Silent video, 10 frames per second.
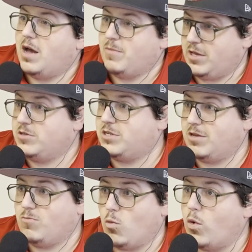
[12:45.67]
I mean,
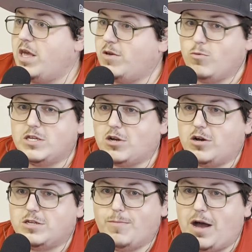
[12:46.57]
we
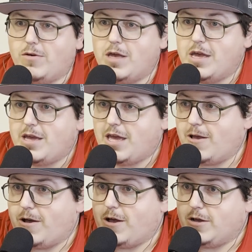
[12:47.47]
talked about
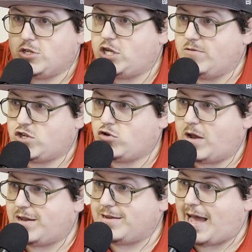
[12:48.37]
Chiefs
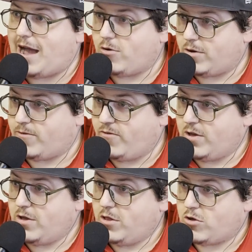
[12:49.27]
trading out of
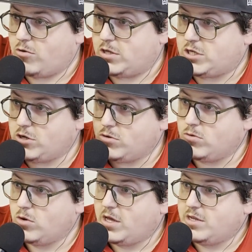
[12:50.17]

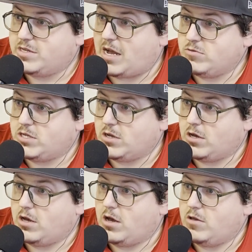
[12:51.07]
32 down
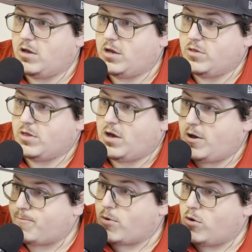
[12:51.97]
to the
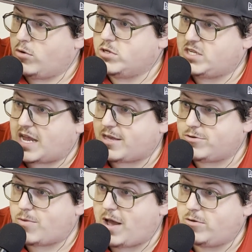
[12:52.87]
upper
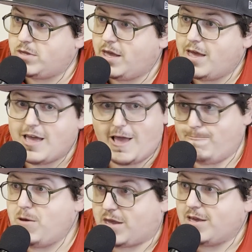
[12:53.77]
second round and
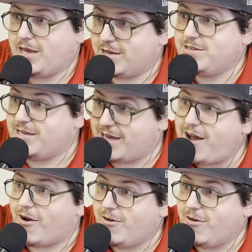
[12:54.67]
picking Kingsley there.